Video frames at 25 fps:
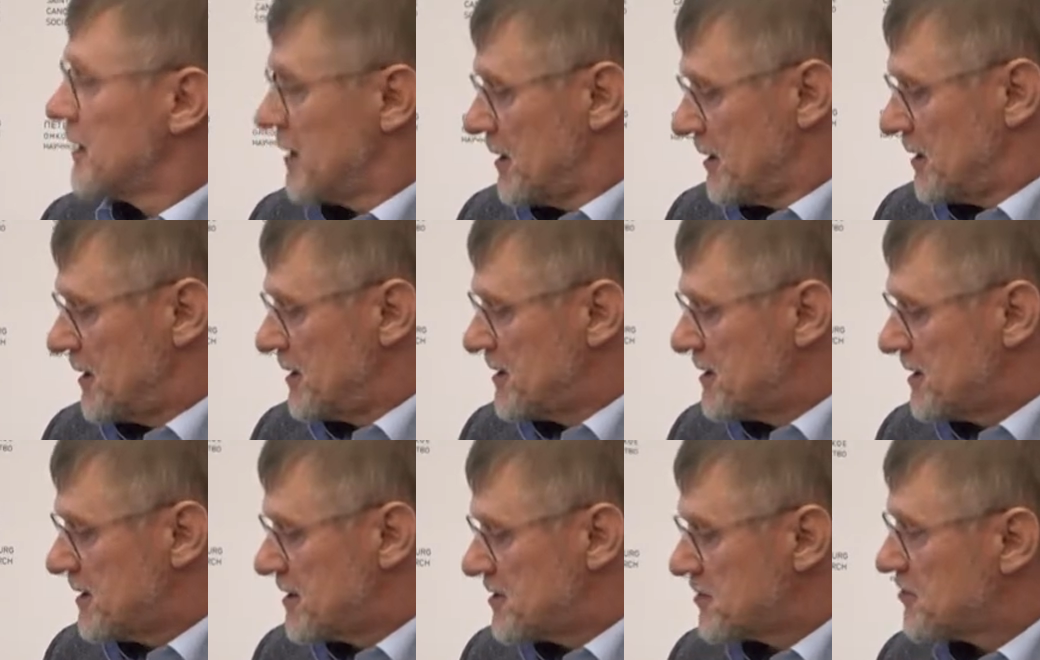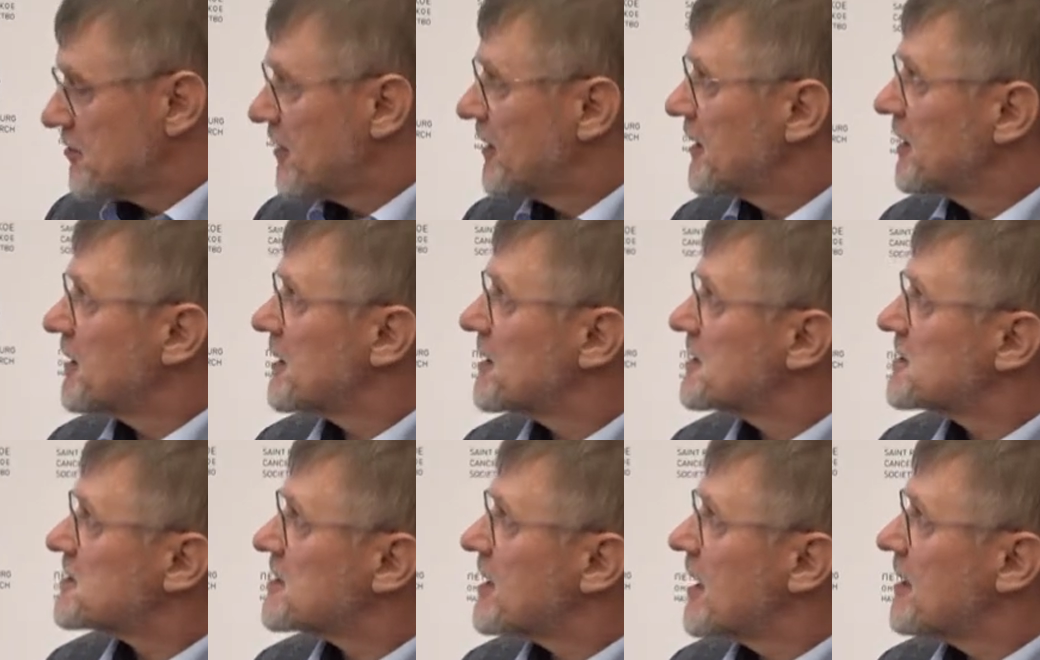This is one
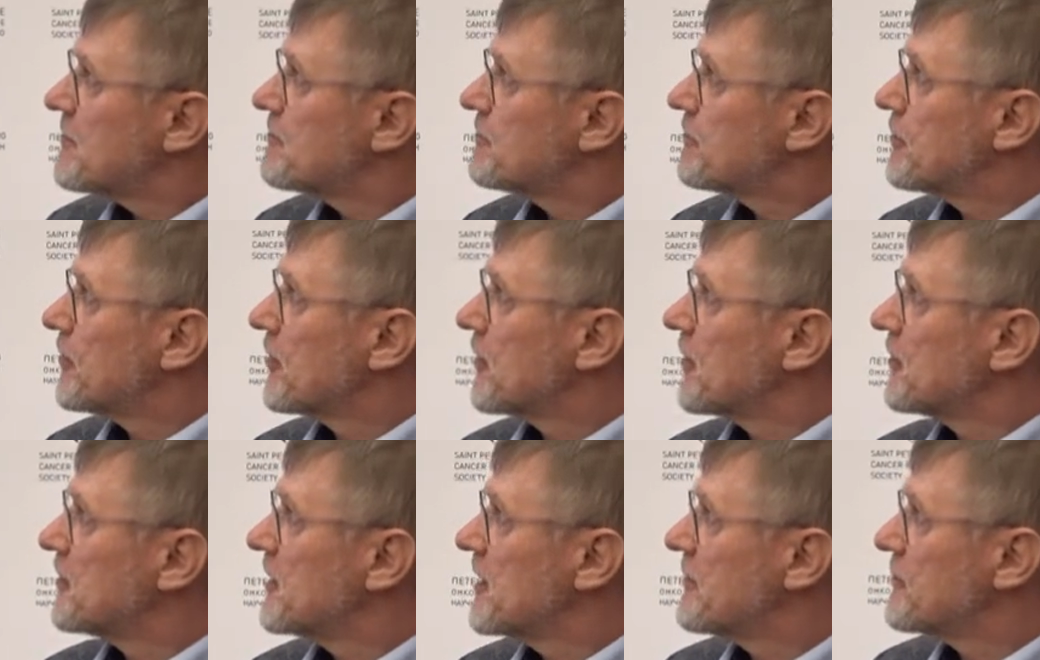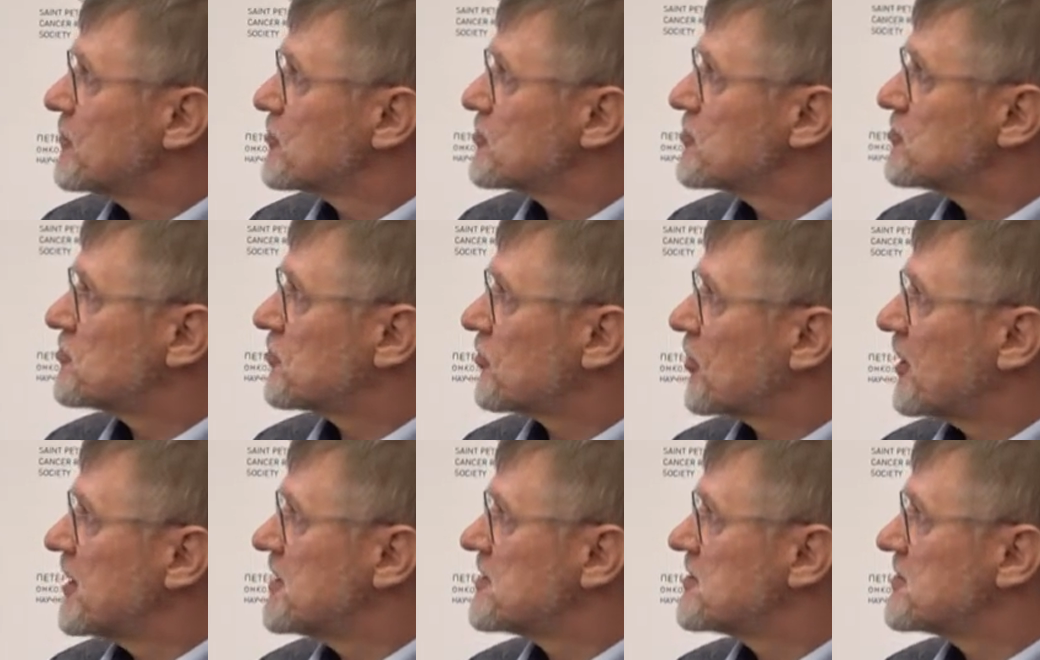example, a
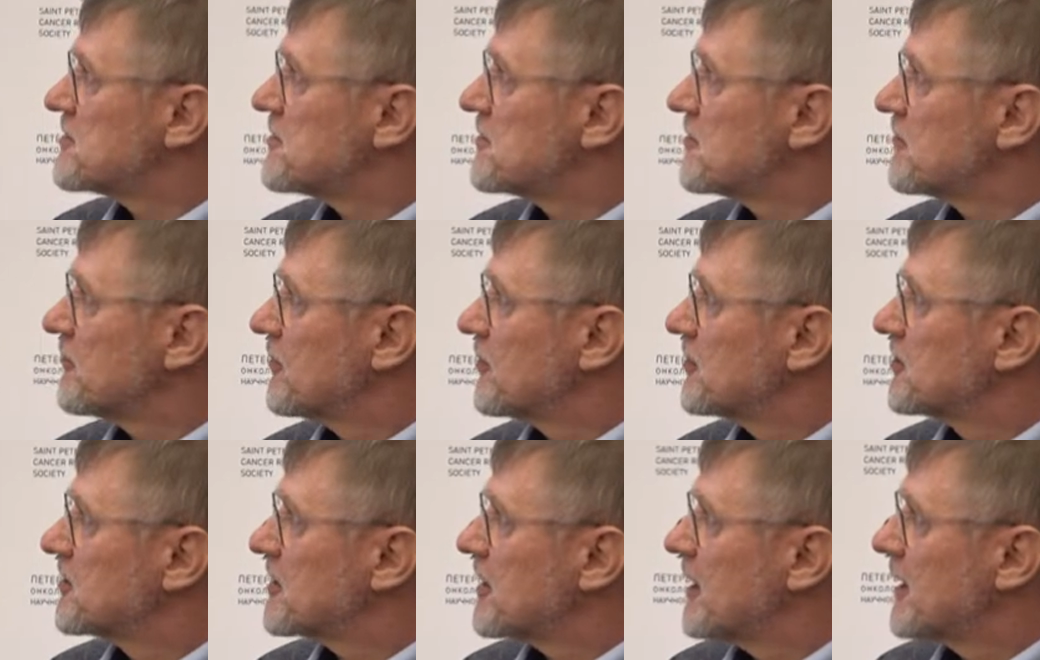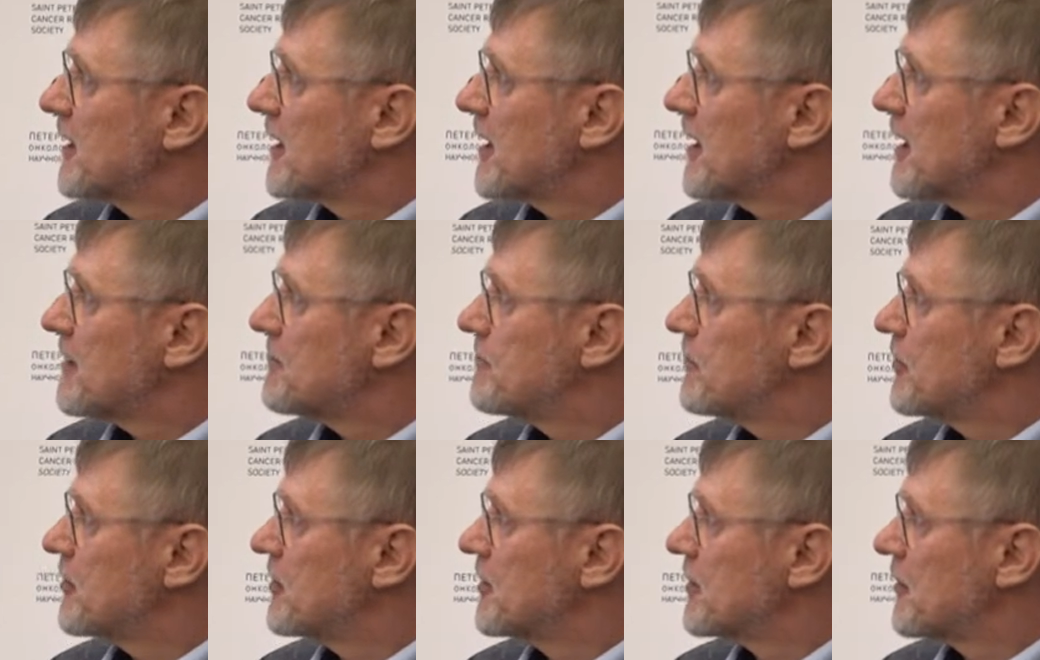demonstration what can
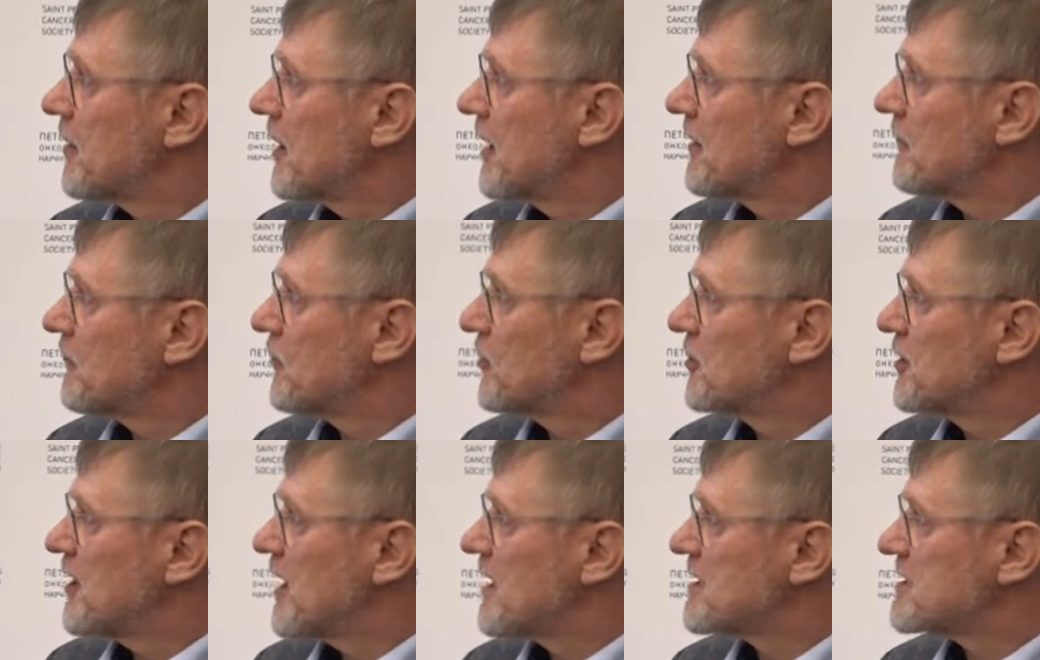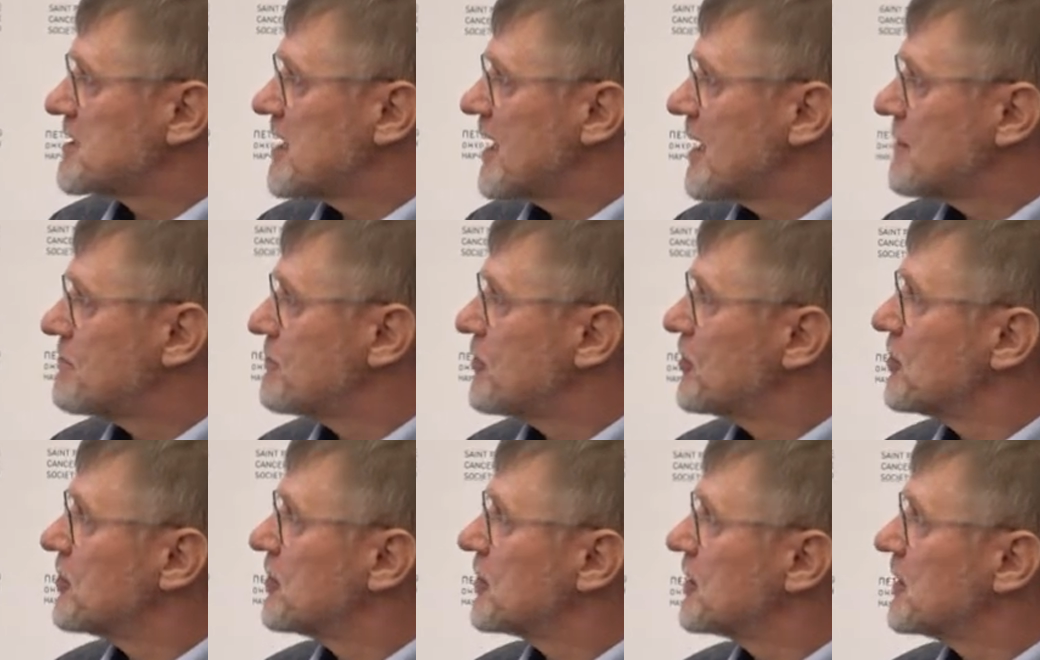happen and what has
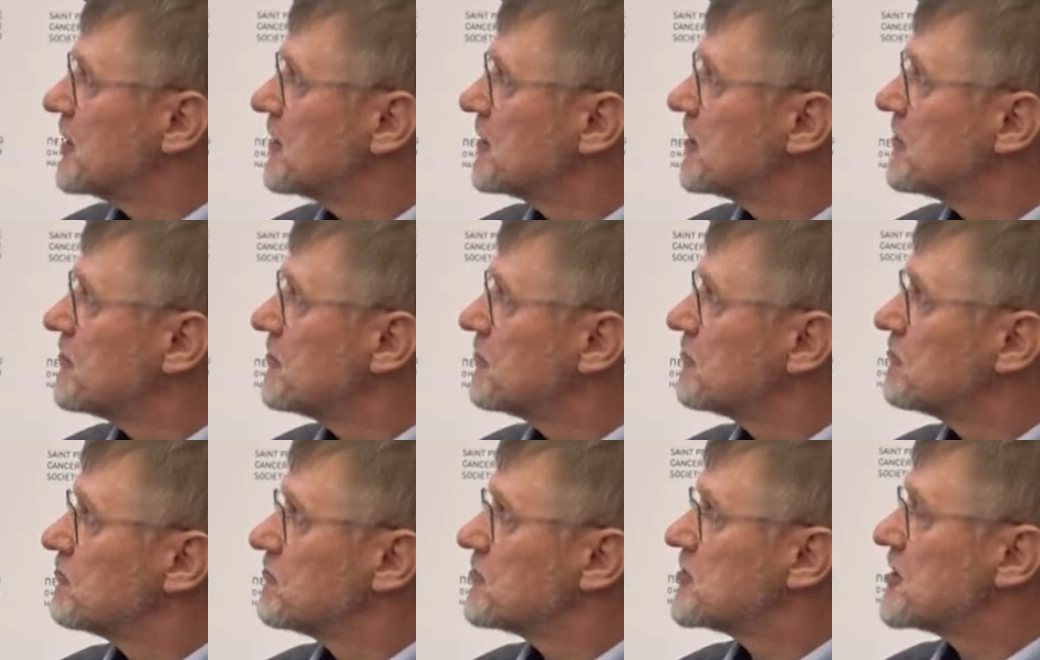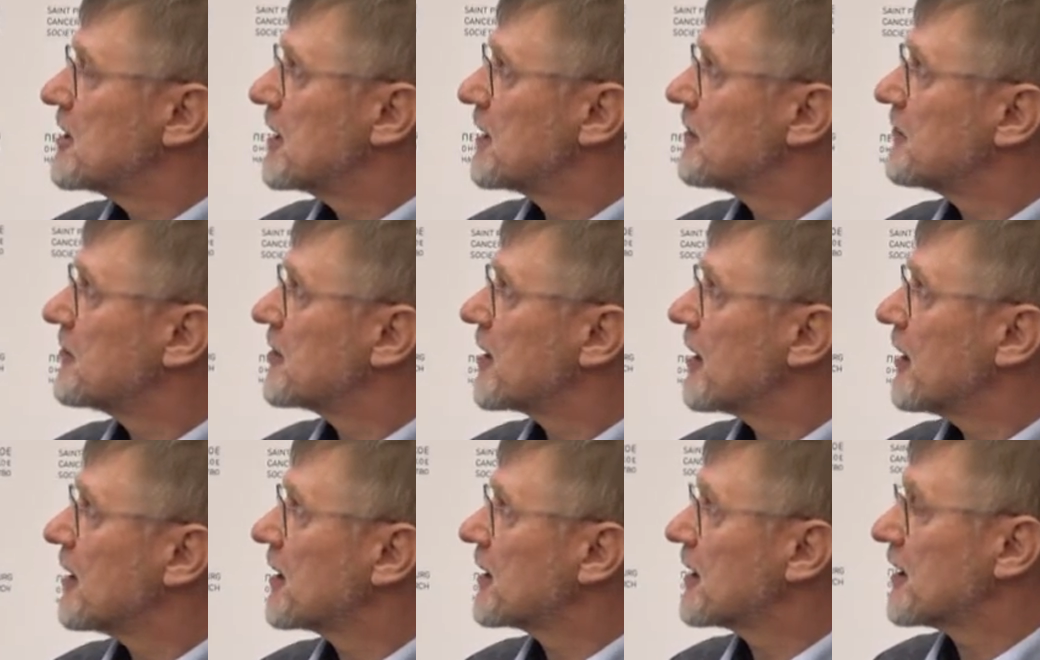happened in the
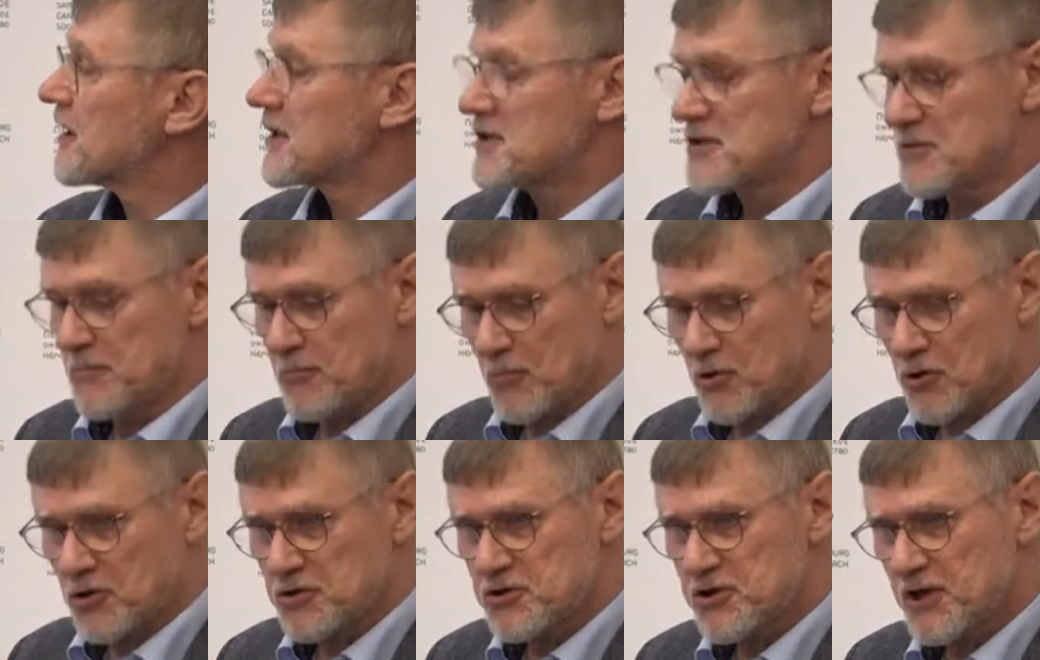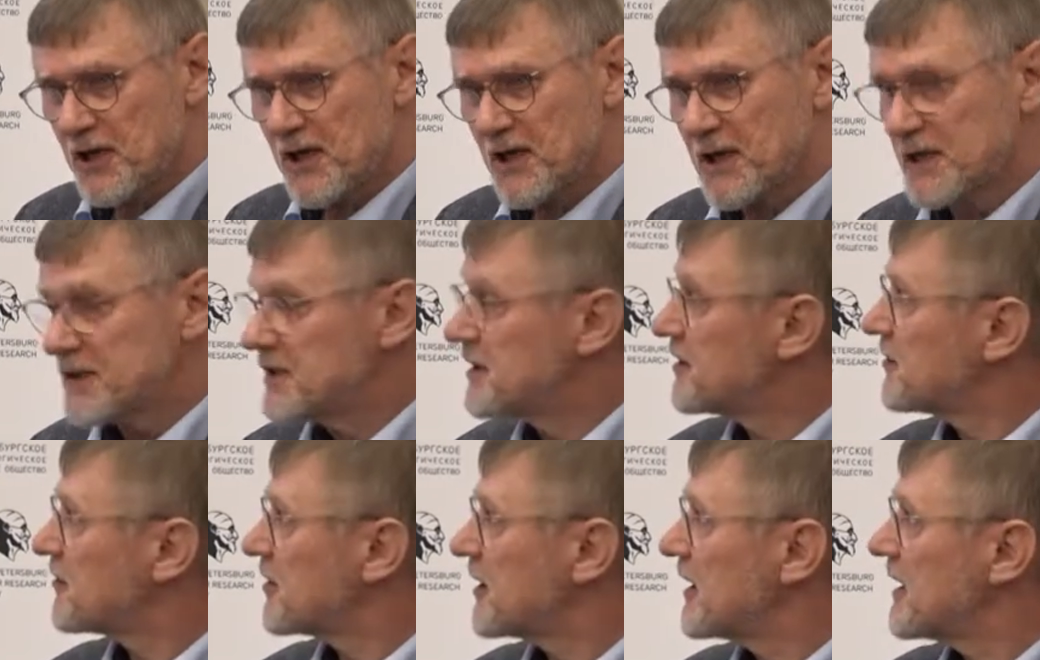cervical cancer
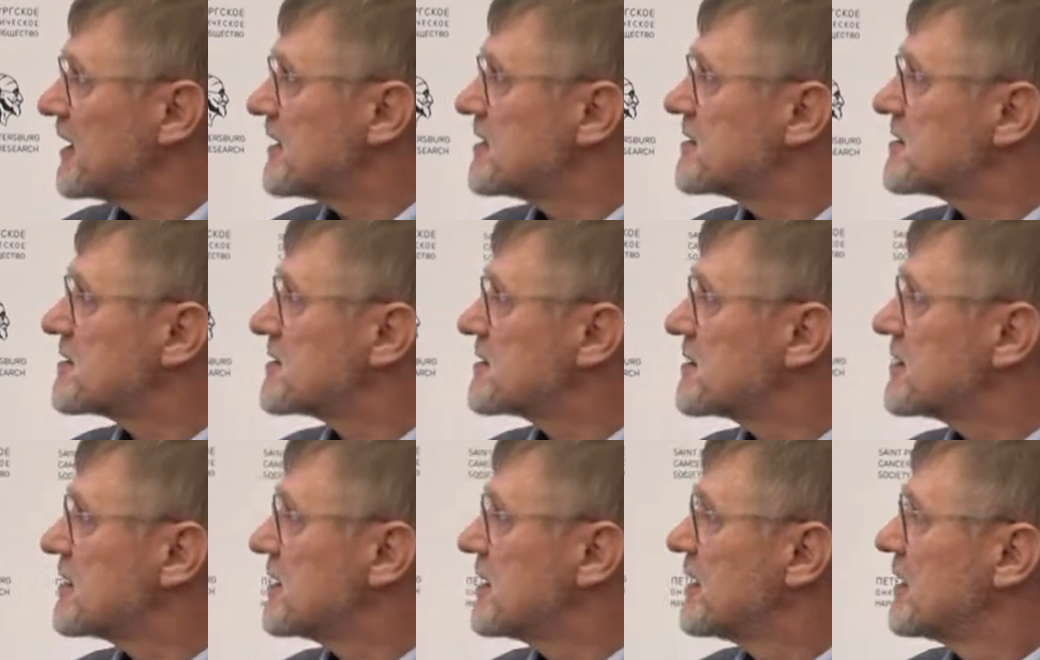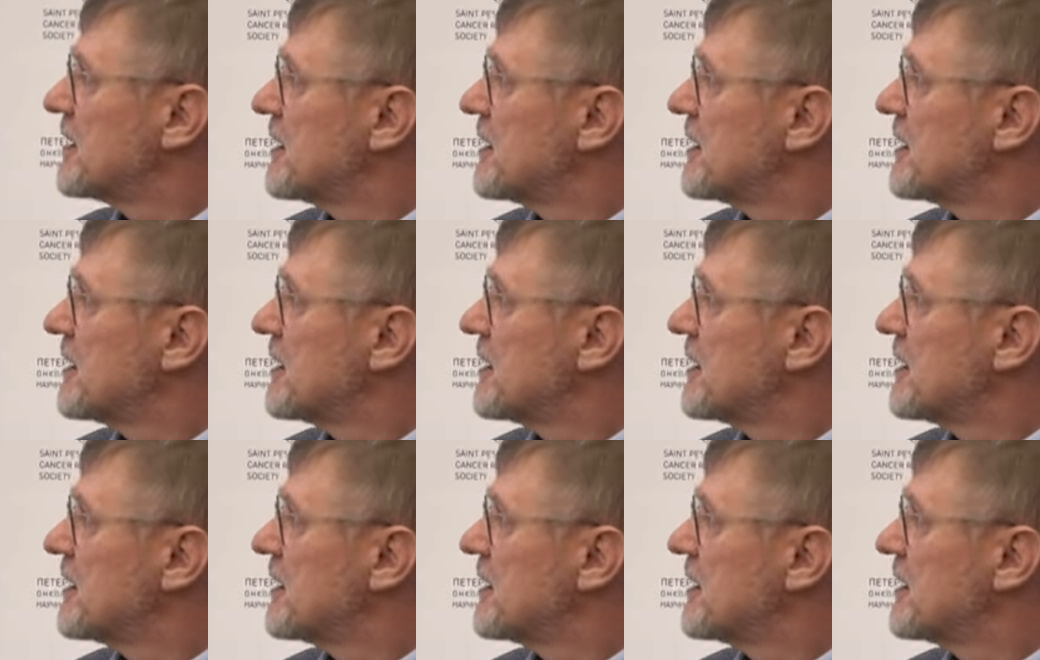mortality rates.